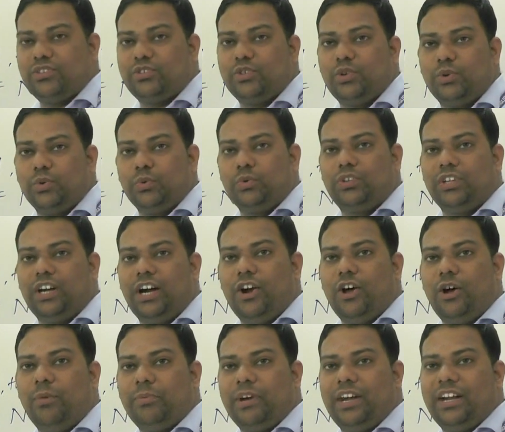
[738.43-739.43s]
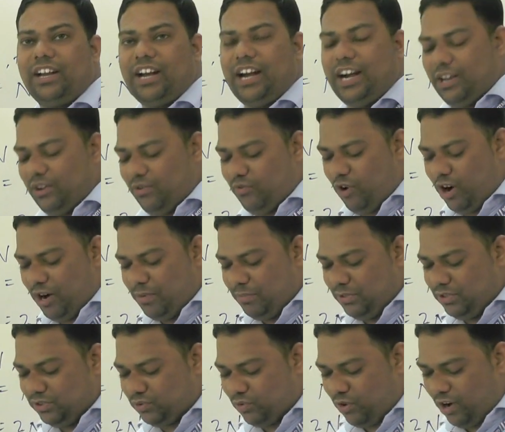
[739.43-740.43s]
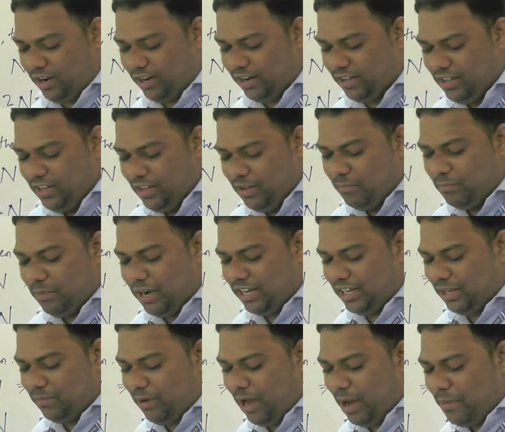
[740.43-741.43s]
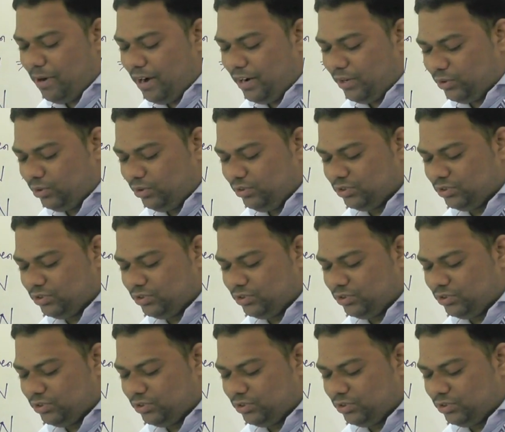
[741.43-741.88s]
So two-third of tetrahedral void means what, multiply by 2.